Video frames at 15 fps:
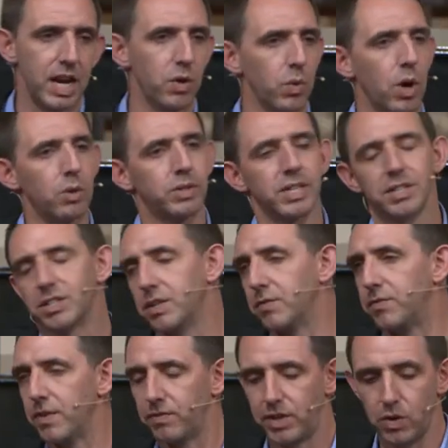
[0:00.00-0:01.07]
He wrote this in
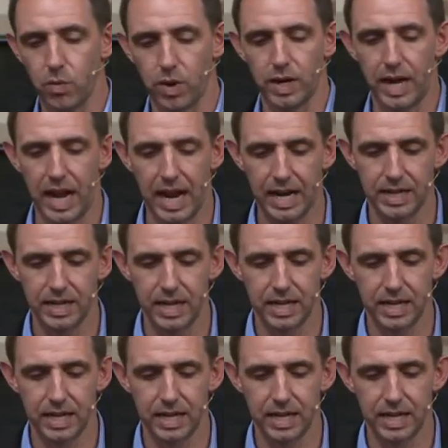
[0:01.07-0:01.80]
51 AD.